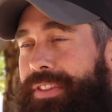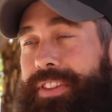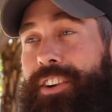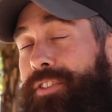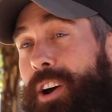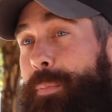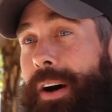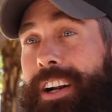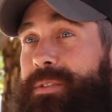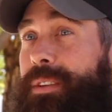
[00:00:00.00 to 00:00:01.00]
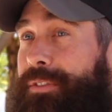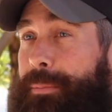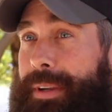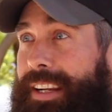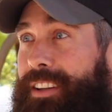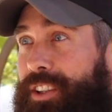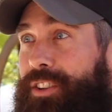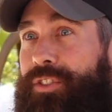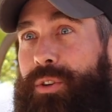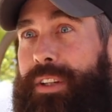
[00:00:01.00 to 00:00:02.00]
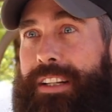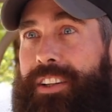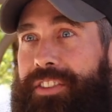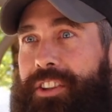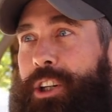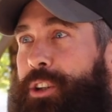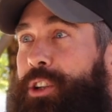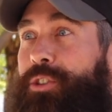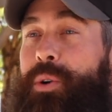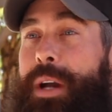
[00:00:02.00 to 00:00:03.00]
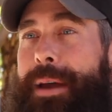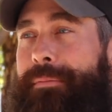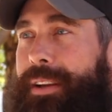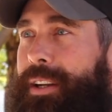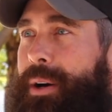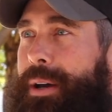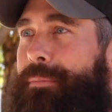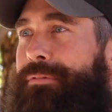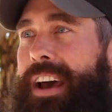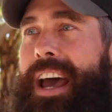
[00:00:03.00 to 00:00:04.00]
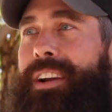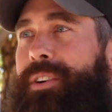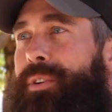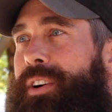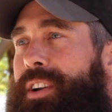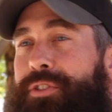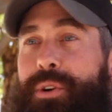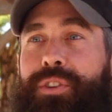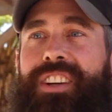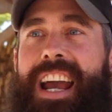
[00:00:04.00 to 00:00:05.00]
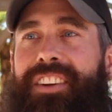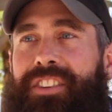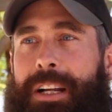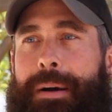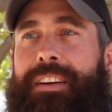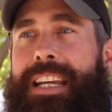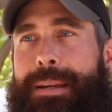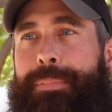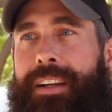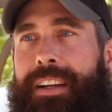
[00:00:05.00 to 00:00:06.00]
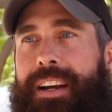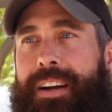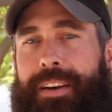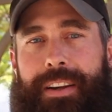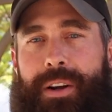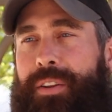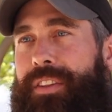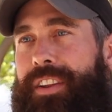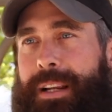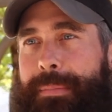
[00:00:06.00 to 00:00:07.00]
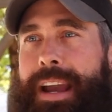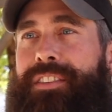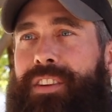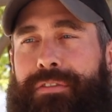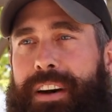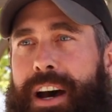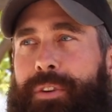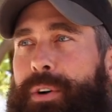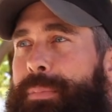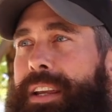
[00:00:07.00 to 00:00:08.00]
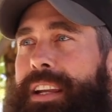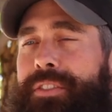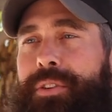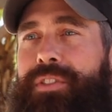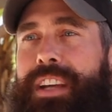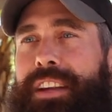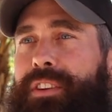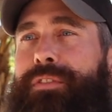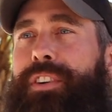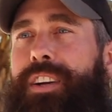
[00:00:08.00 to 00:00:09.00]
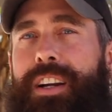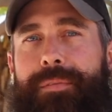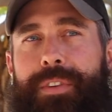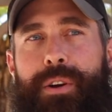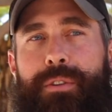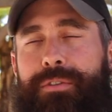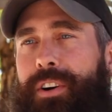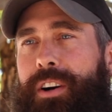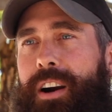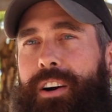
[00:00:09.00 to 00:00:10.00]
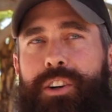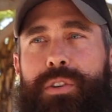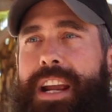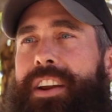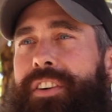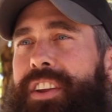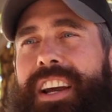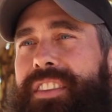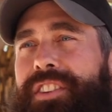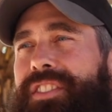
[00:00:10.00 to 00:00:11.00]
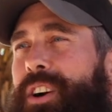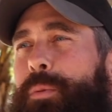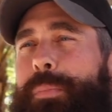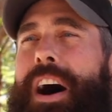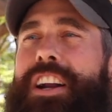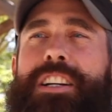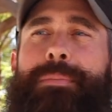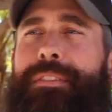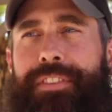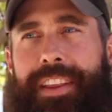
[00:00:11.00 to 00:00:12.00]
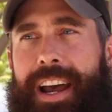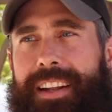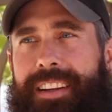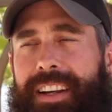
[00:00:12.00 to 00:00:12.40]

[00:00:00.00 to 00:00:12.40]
there's no punishment for being a little too legalistic or a little too emphatic or enthusiastic about keeping, you know, the commands of the Father, or being enthusiastic for, you know, for our Creator. There's no punishment for that.